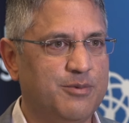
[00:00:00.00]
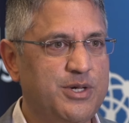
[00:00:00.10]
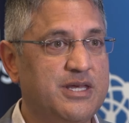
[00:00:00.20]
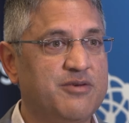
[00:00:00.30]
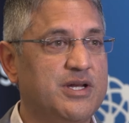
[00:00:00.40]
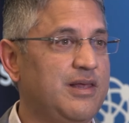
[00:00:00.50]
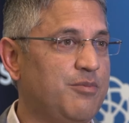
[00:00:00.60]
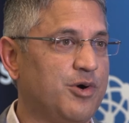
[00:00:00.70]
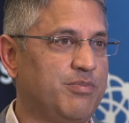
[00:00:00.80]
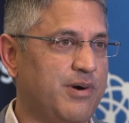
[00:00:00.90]
We think of it a
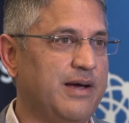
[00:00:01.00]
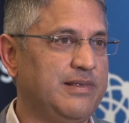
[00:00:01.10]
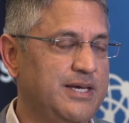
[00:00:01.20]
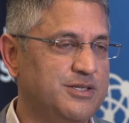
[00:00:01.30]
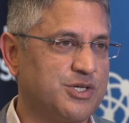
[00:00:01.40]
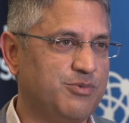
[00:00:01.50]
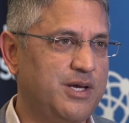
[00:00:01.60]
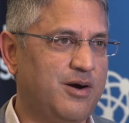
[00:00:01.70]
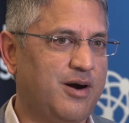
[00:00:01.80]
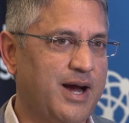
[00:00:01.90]
lot more broadly, so
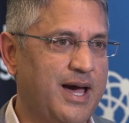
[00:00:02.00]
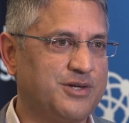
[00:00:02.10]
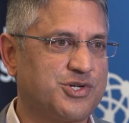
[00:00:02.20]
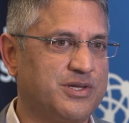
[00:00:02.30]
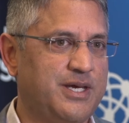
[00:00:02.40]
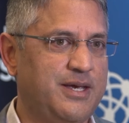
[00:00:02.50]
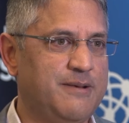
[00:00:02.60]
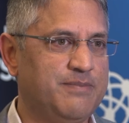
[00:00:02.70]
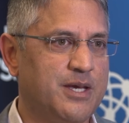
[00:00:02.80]
we are actually